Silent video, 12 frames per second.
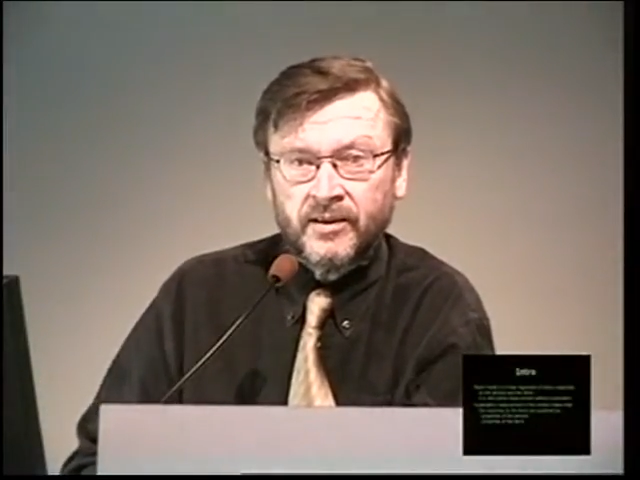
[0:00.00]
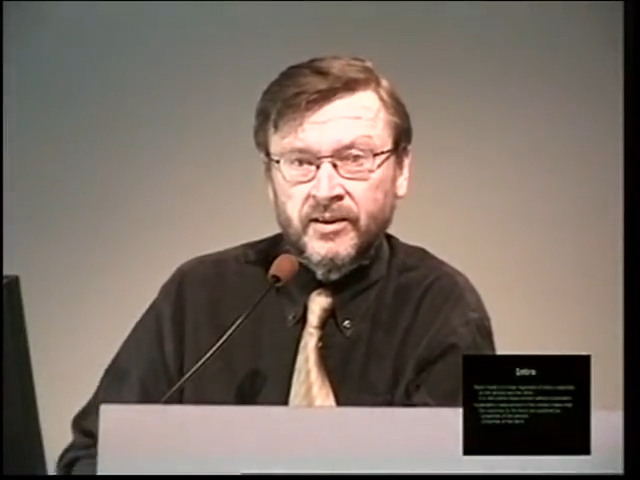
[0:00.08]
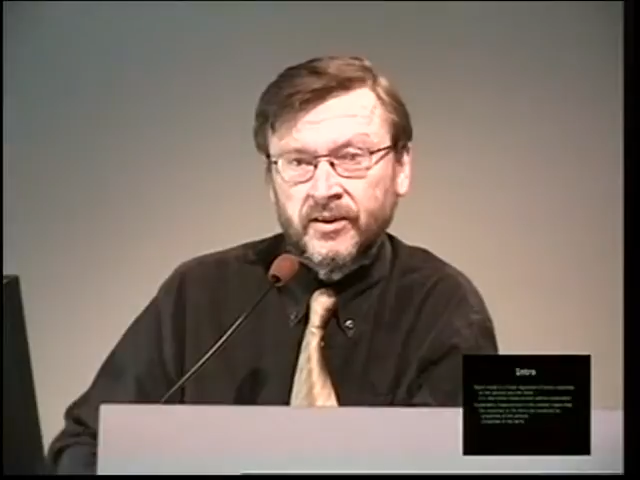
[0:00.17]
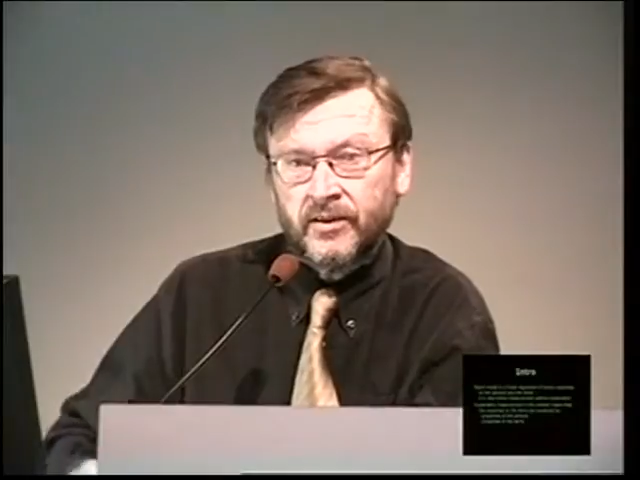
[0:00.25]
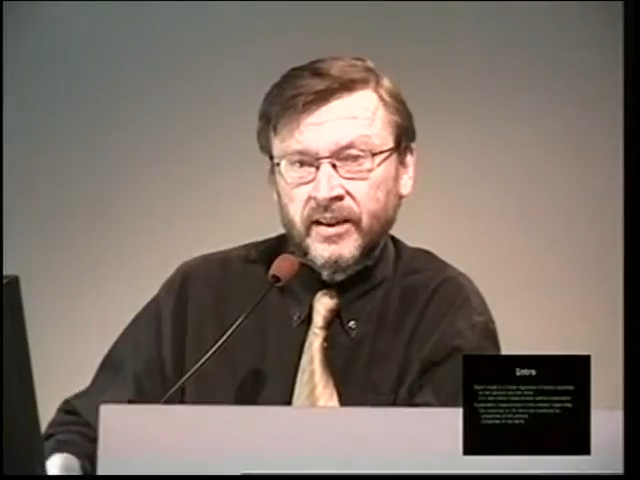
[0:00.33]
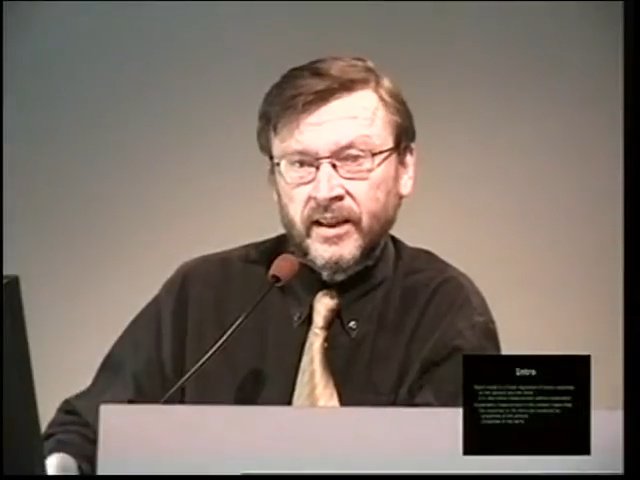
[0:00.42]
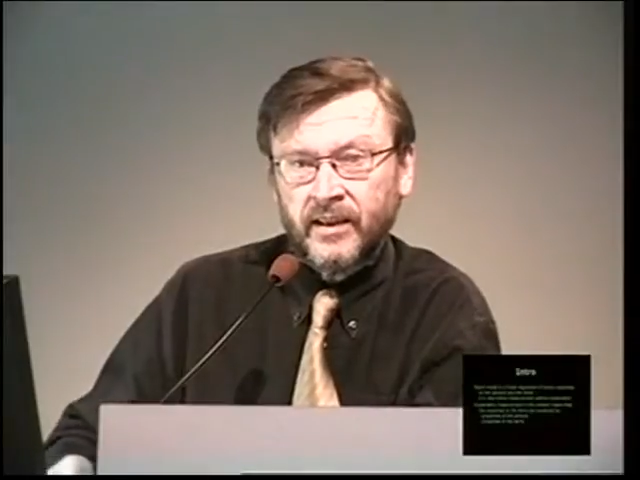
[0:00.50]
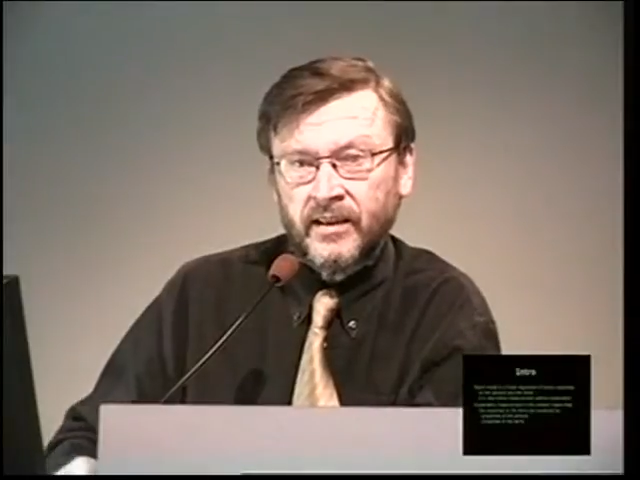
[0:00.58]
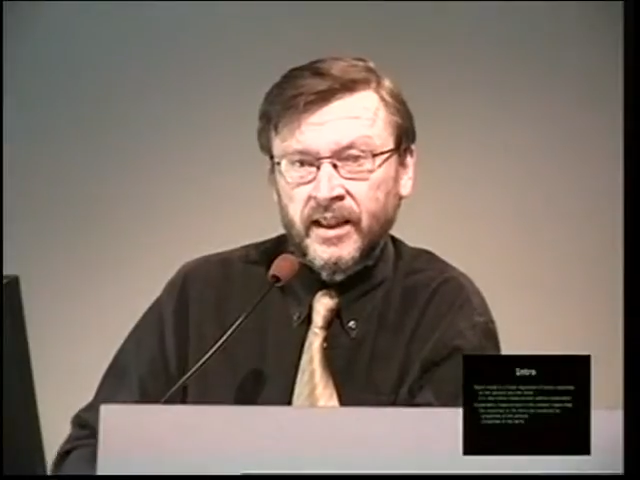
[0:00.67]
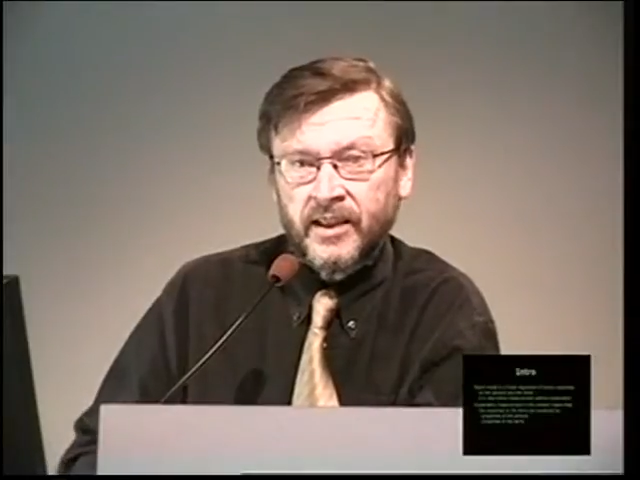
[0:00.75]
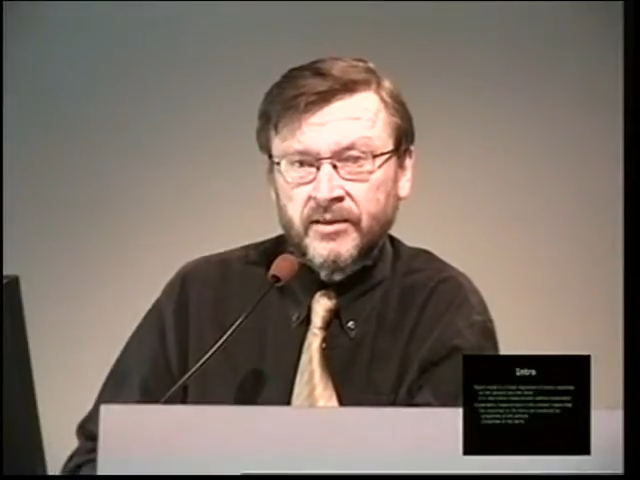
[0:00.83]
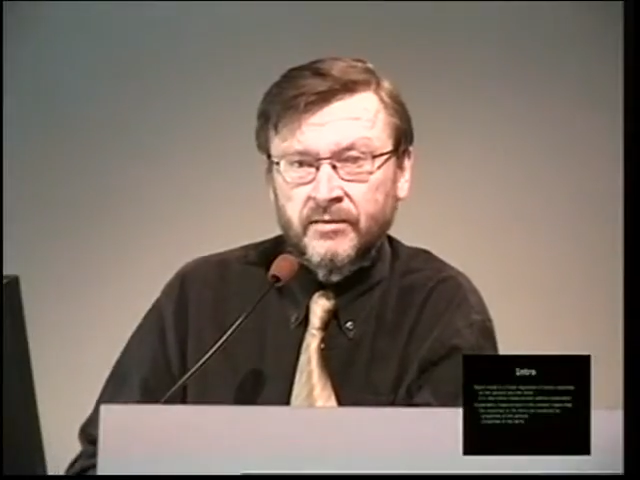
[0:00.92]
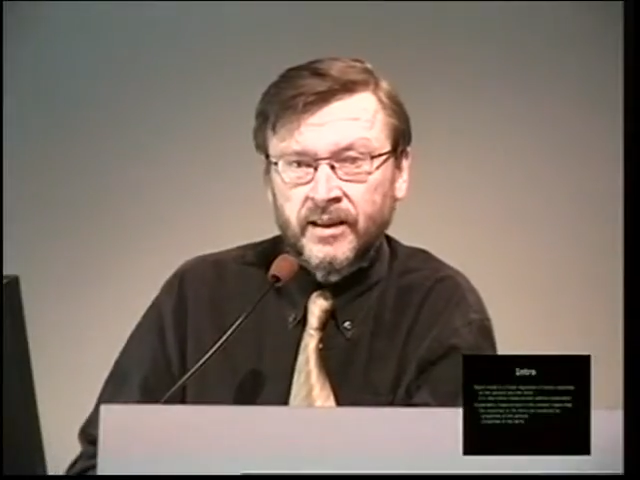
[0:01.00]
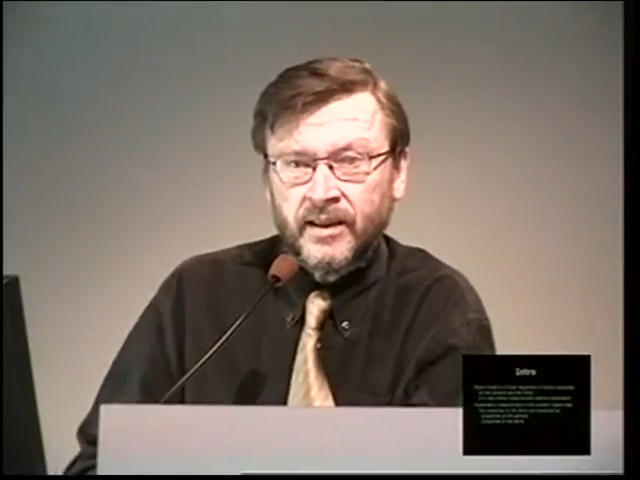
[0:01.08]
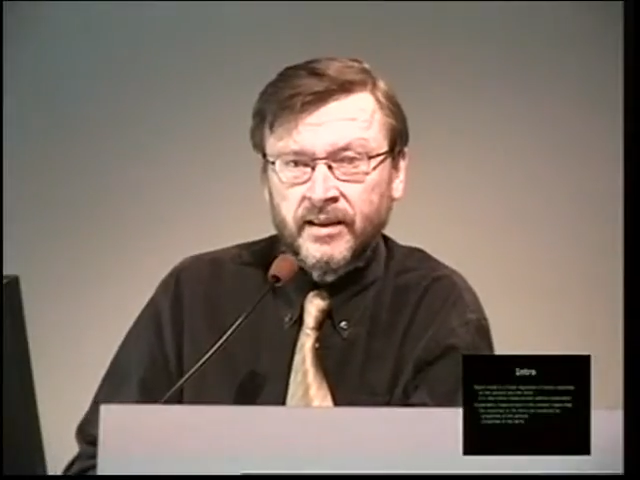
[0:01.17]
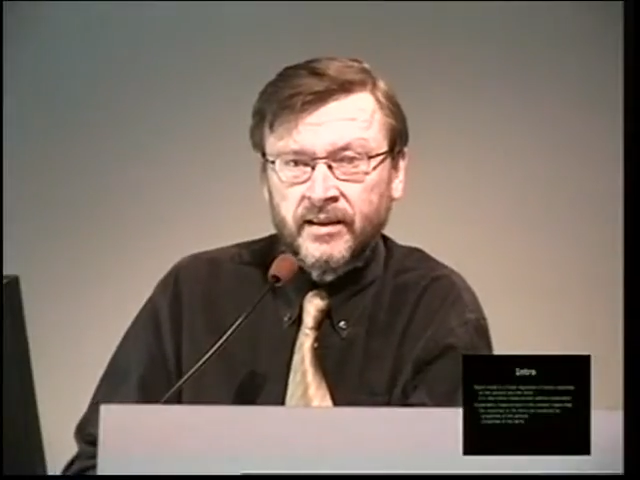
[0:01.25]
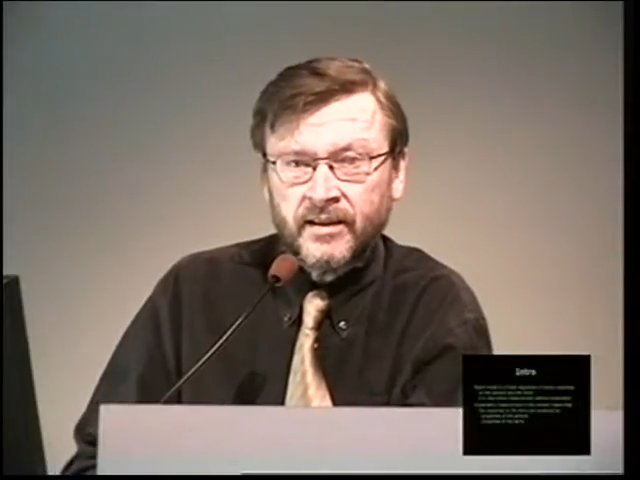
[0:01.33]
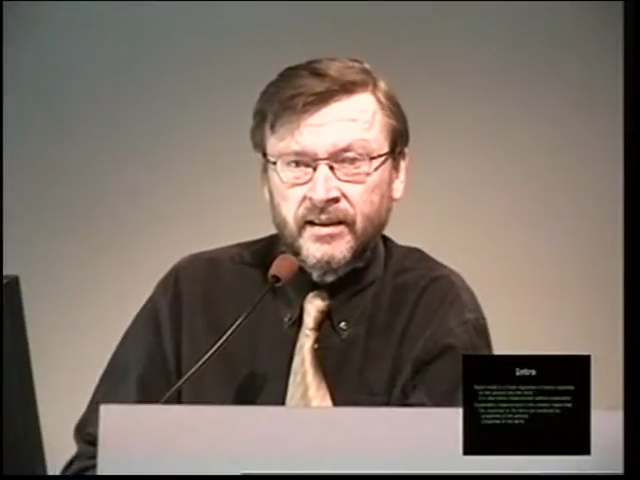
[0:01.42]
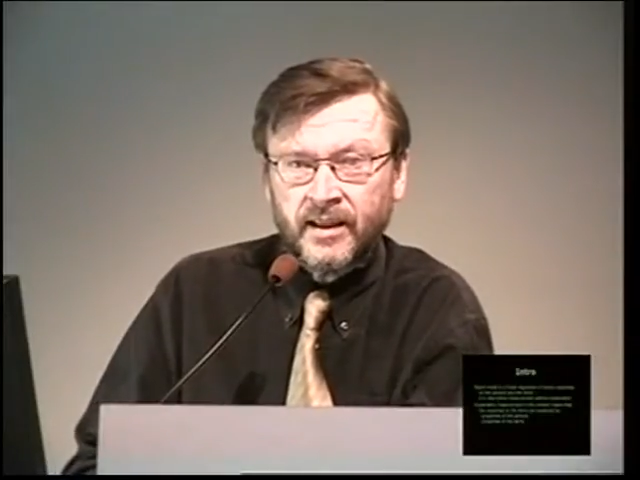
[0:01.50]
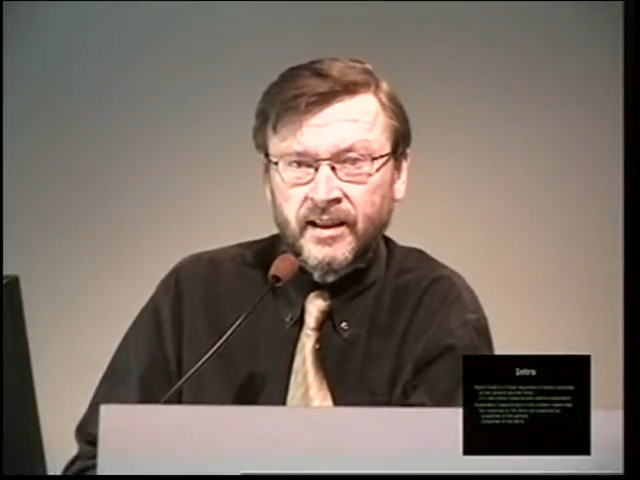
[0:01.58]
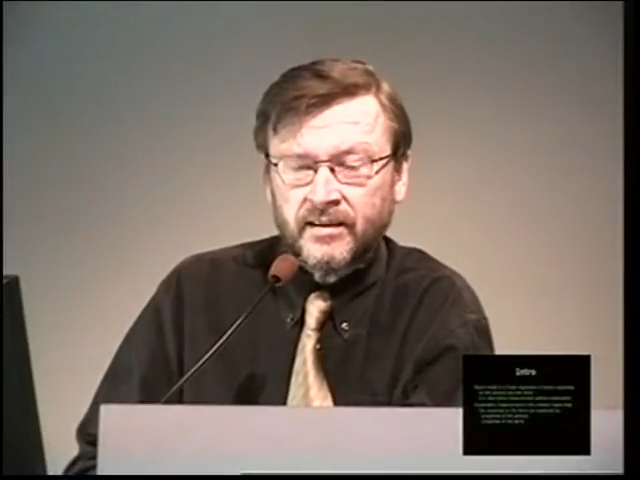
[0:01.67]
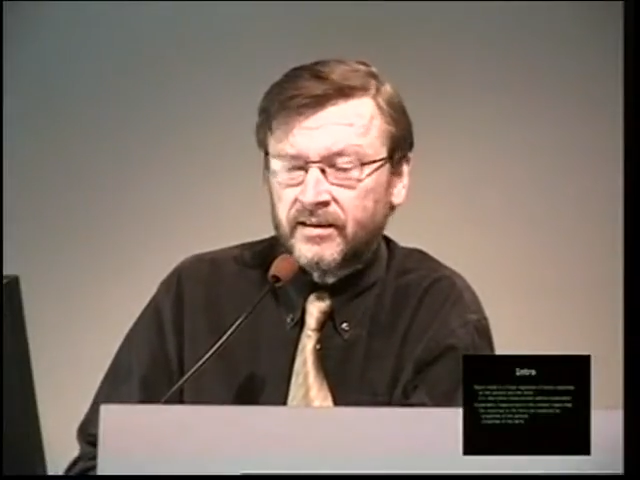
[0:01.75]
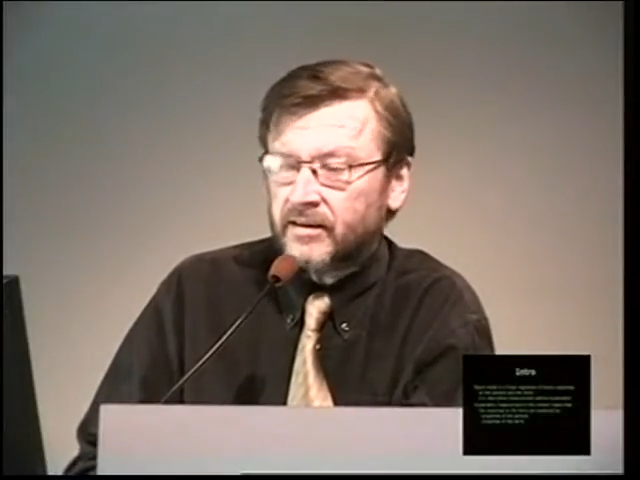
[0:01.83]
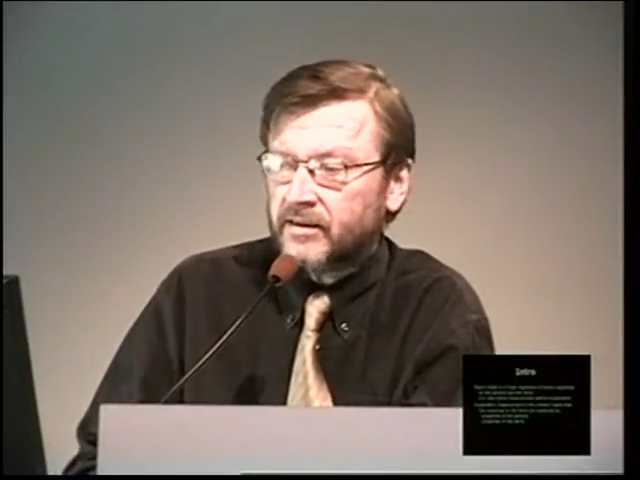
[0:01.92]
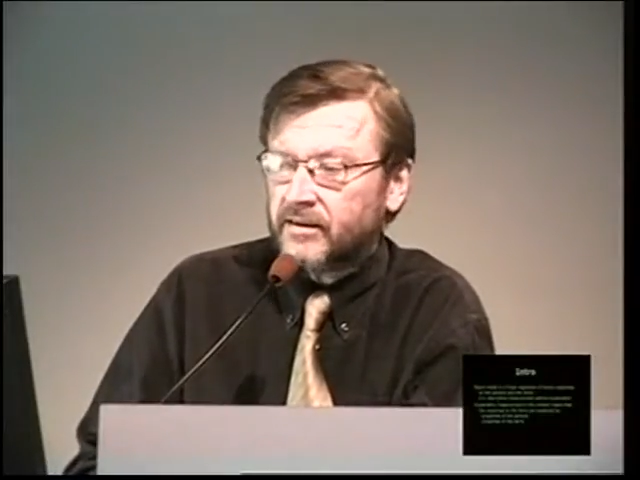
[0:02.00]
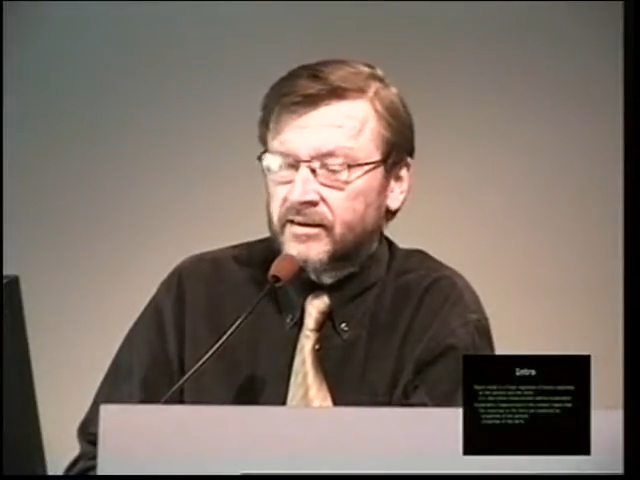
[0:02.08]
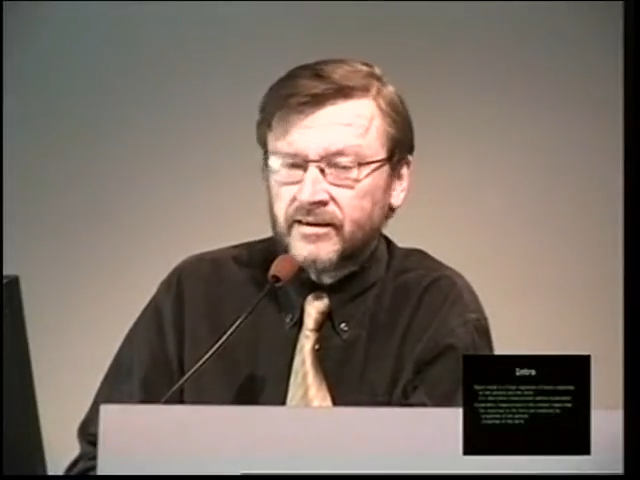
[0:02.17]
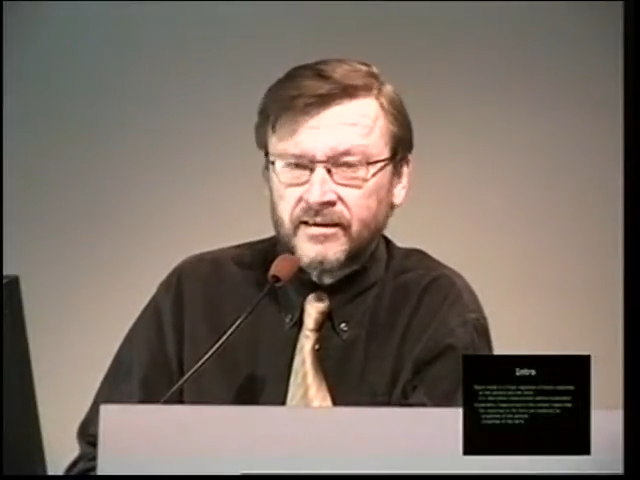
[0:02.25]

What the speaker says: so you can actually count